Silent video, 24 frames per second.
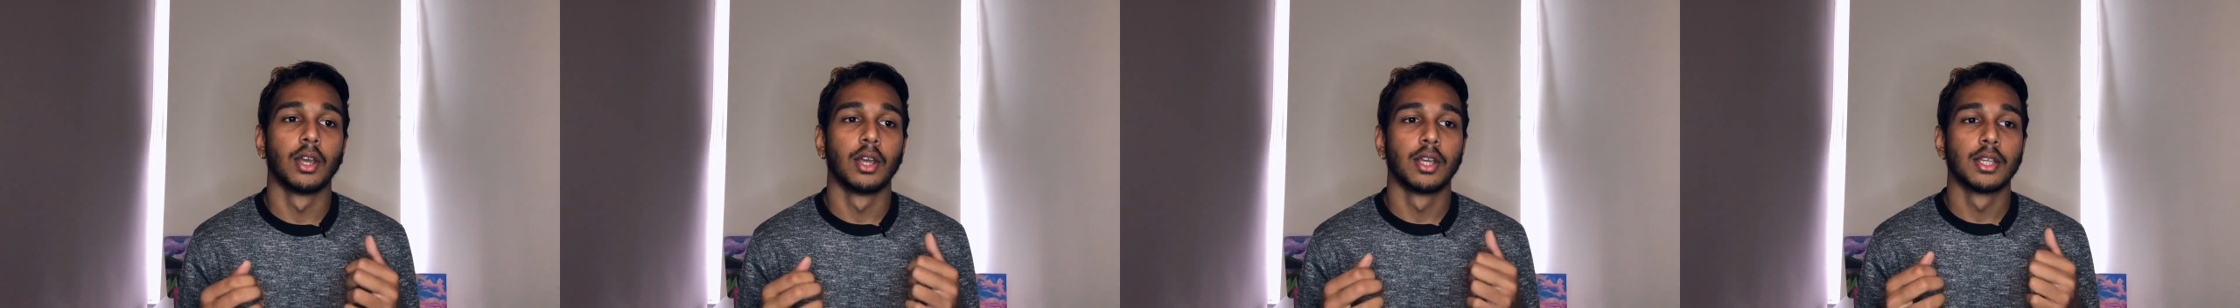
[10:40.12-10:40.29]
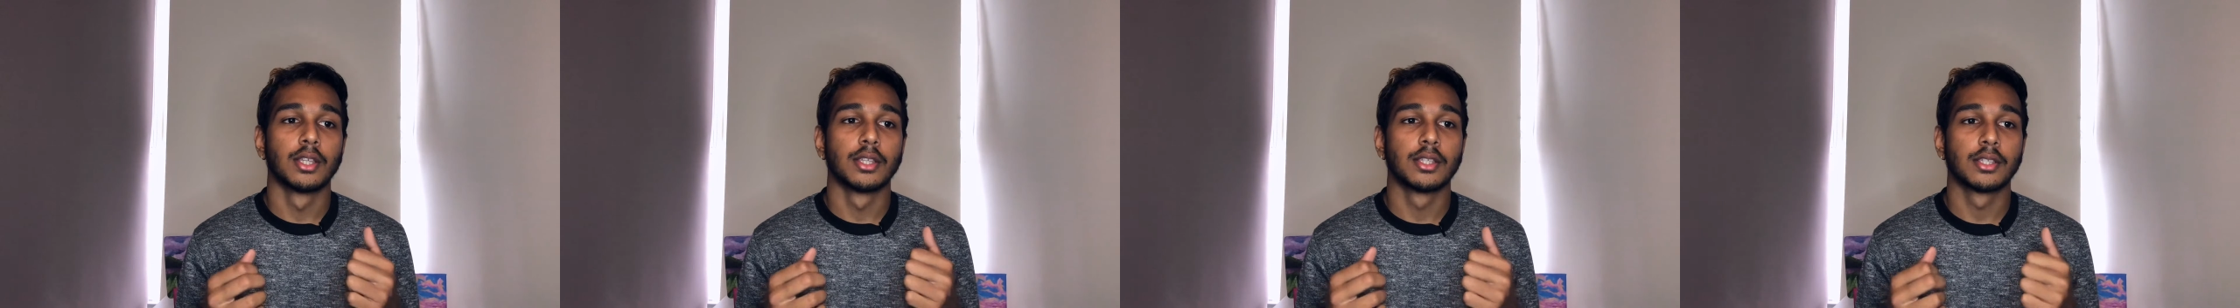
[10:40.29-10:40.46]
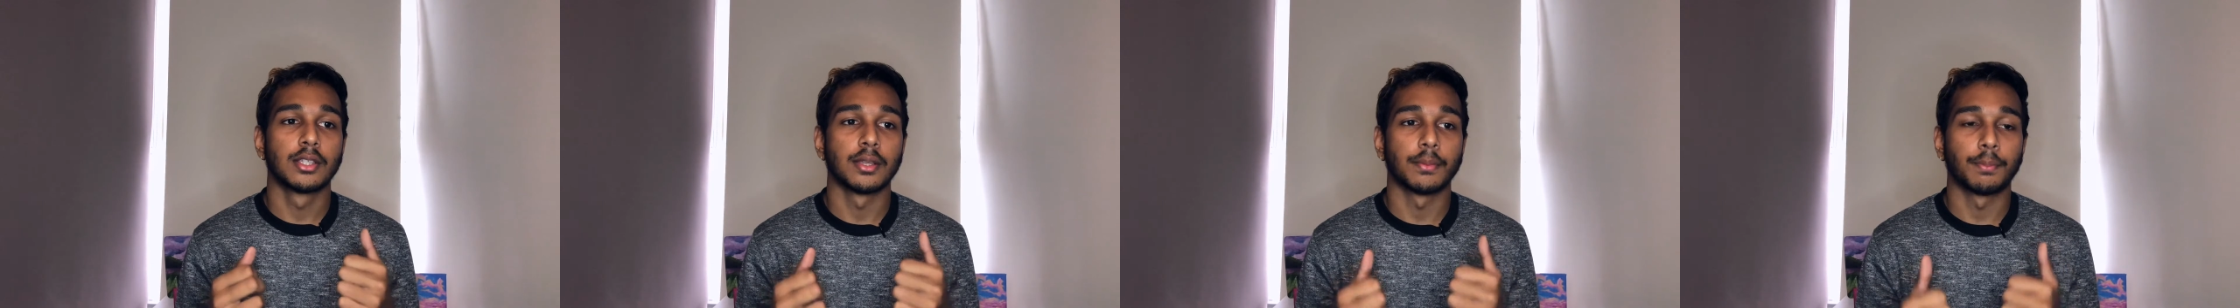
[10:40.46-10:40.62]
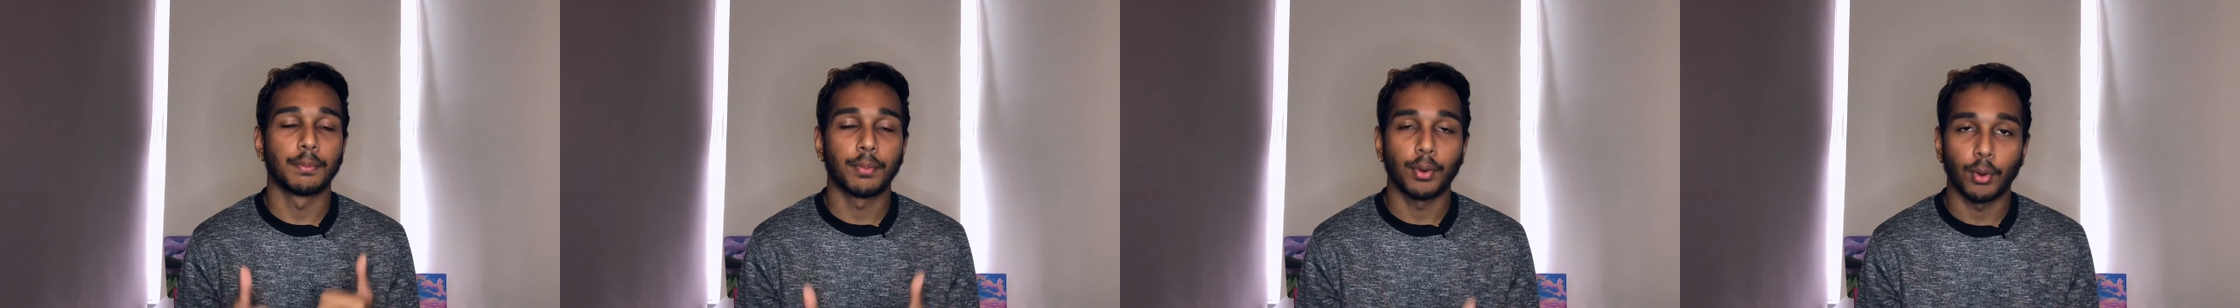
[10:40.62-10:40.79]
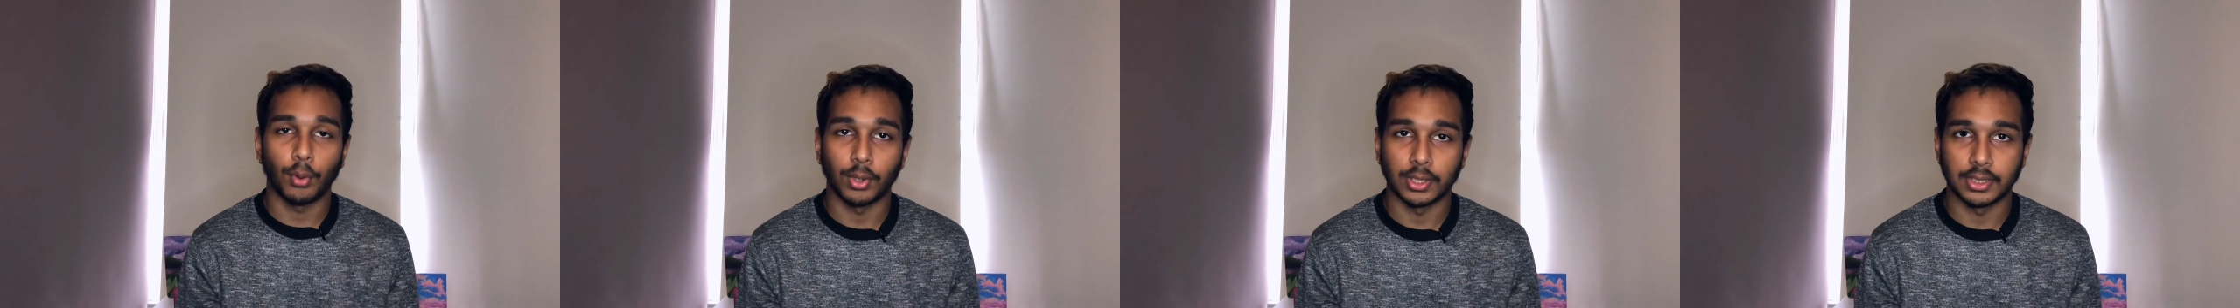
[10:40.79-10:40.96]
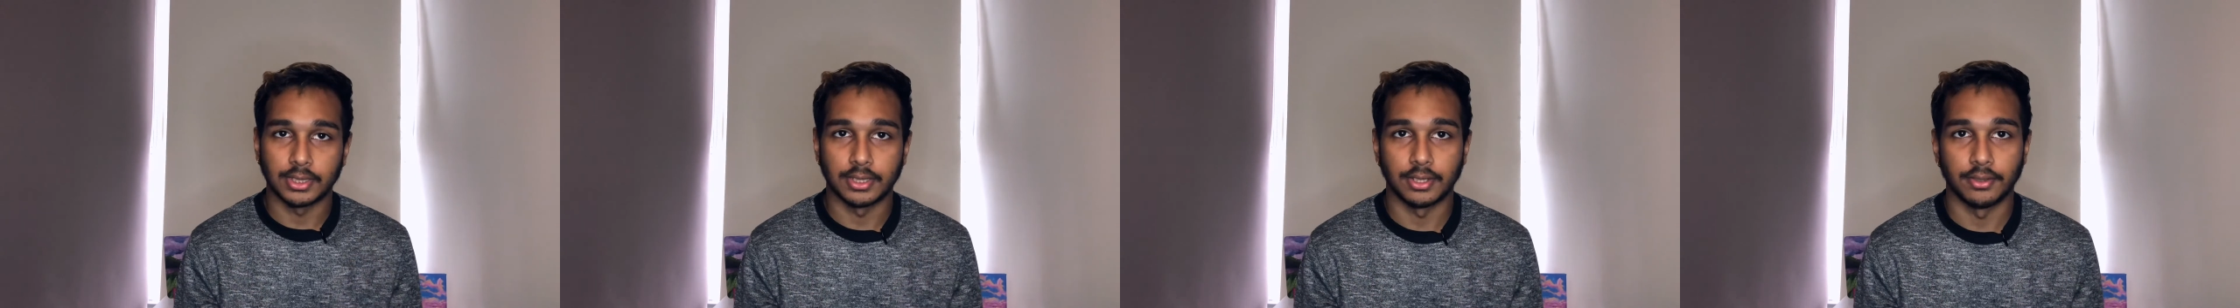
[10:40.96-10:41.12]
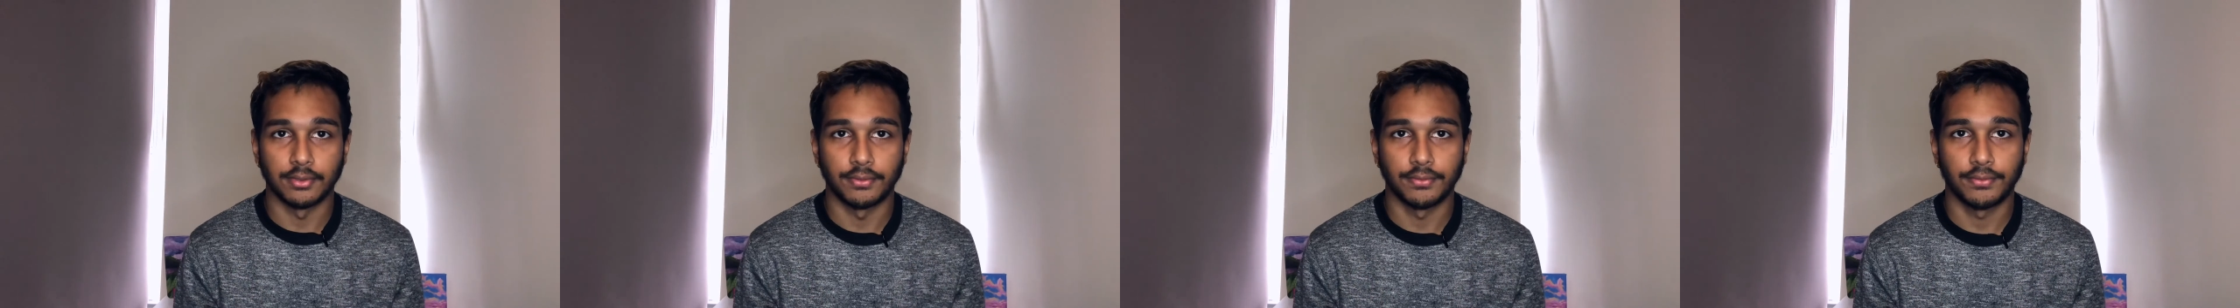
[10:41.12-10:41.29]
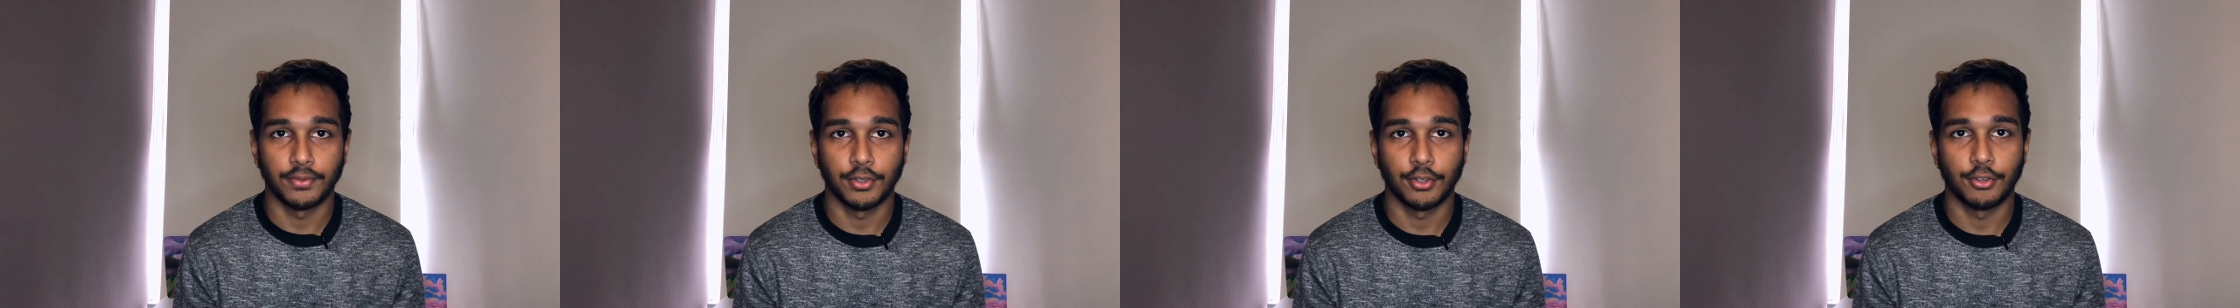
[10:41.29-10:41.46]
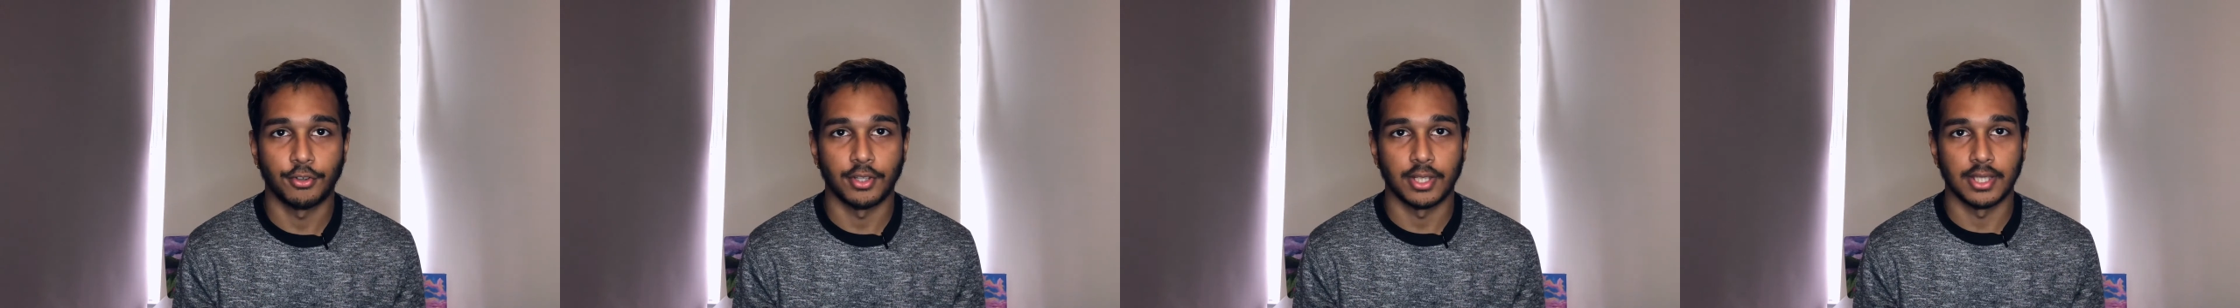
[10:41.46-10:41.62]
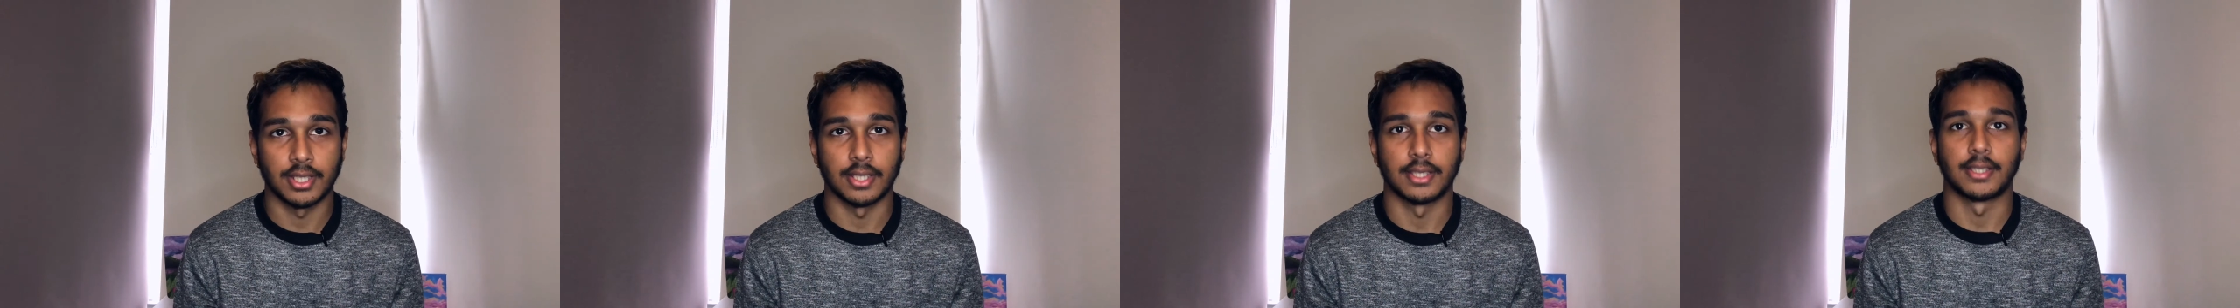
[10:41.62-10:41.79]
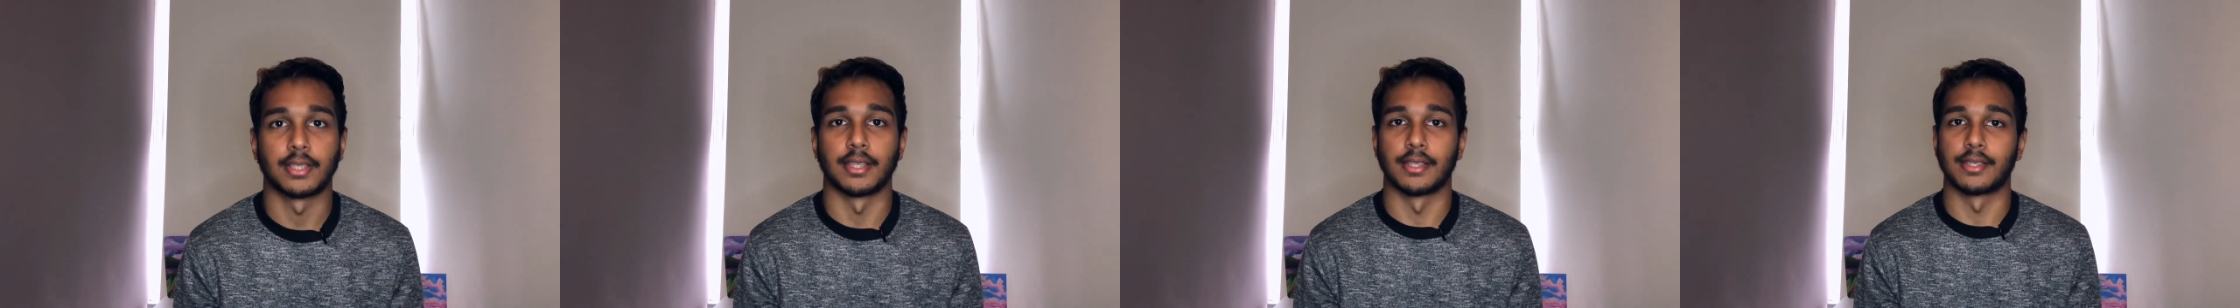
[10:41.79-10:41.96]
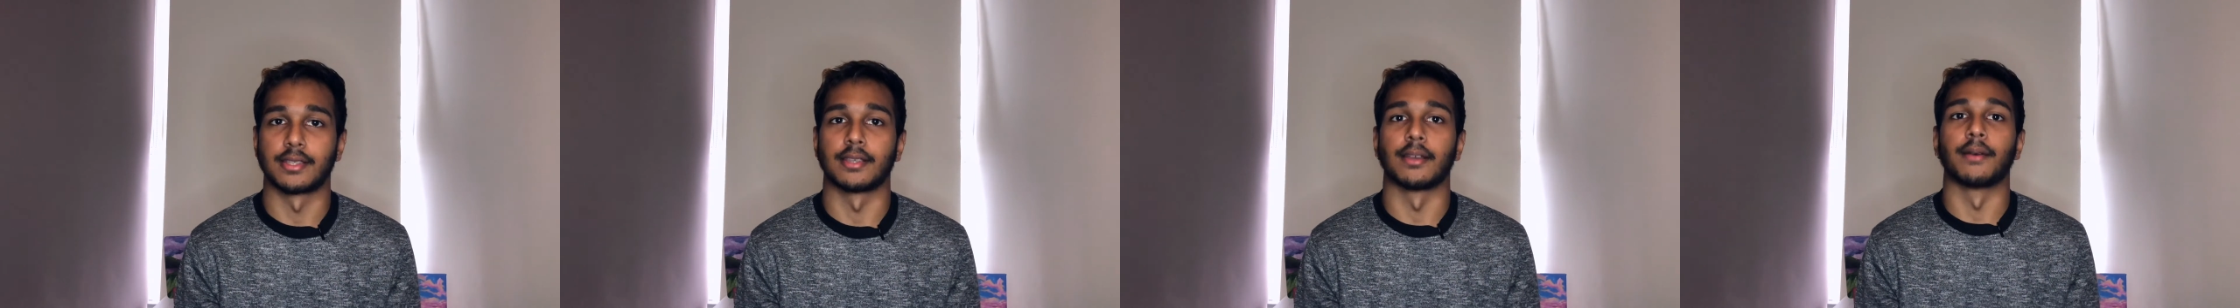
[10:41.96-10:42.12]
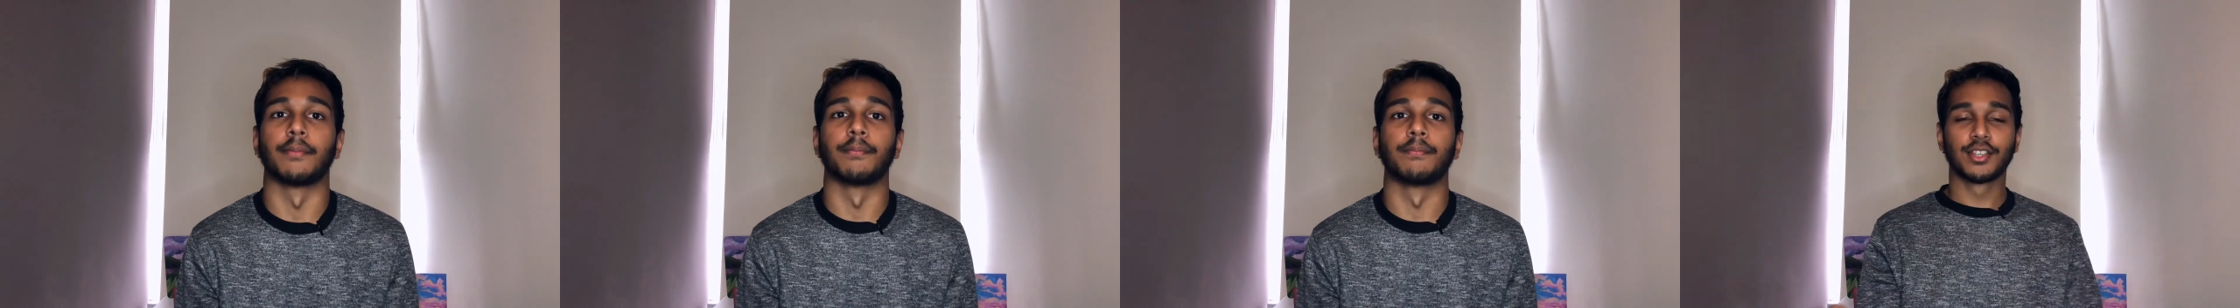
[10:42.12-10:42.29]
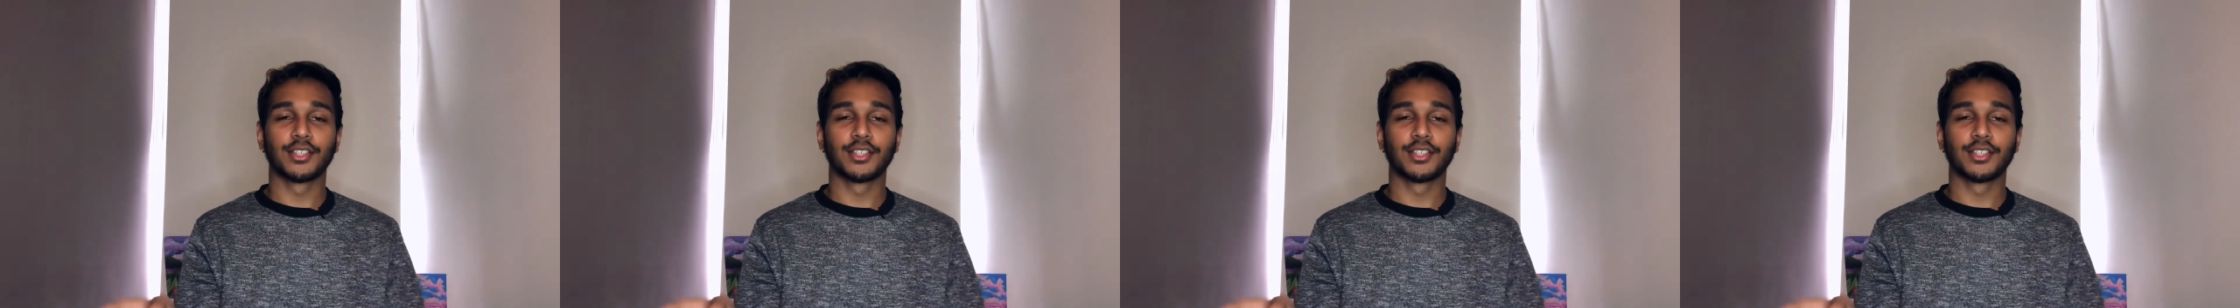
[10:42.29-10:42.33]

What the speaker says: supportive criticism.